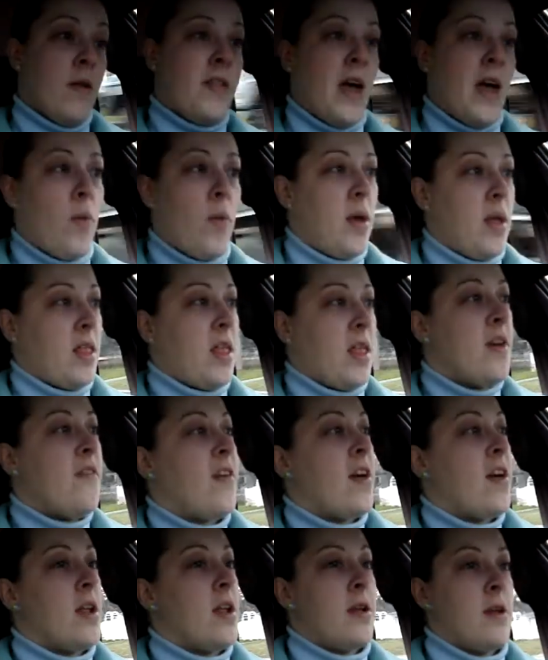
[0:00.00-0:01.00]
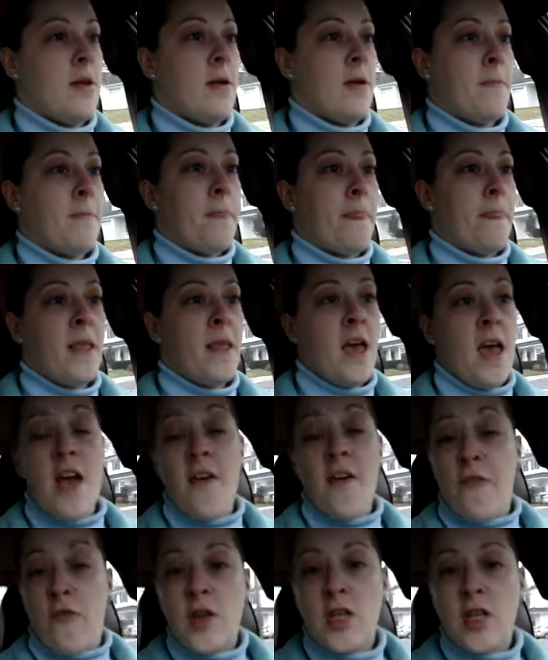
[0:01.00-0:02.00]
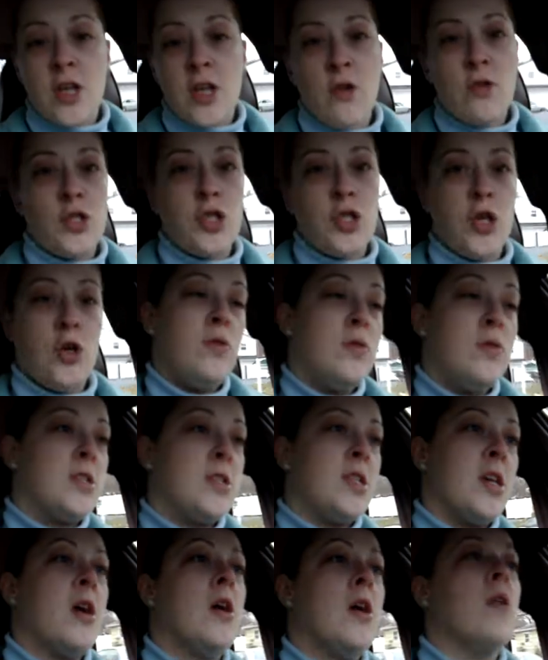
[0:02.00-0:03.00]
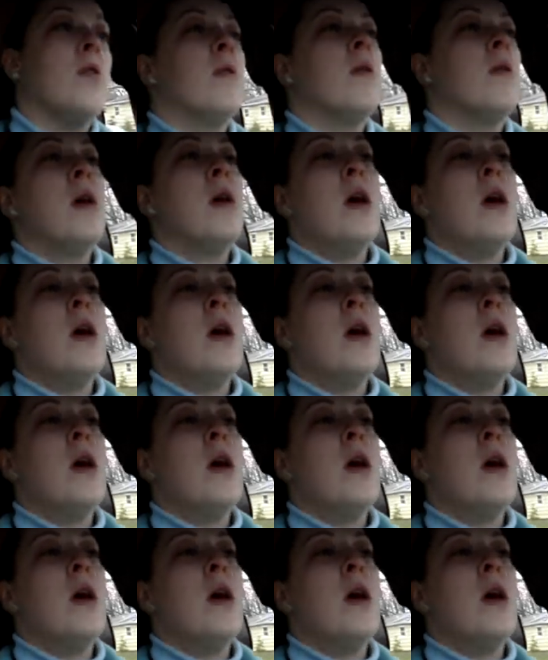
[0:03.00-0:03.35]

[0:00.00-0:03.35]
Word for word: that we live in, if we so choose to.